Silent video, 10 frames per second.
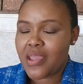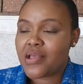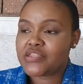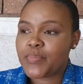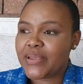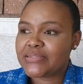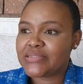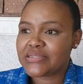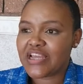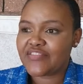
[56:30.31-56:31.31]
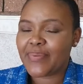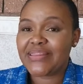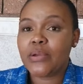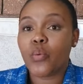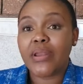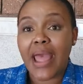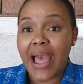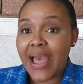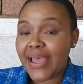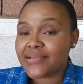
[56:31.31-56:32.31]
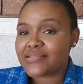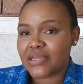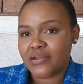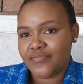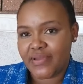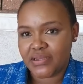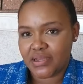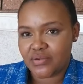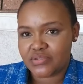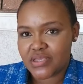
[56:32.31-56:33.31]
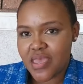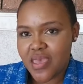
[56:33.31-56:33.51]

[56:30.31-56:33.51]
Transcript: it's petty stuff but then when i started finding out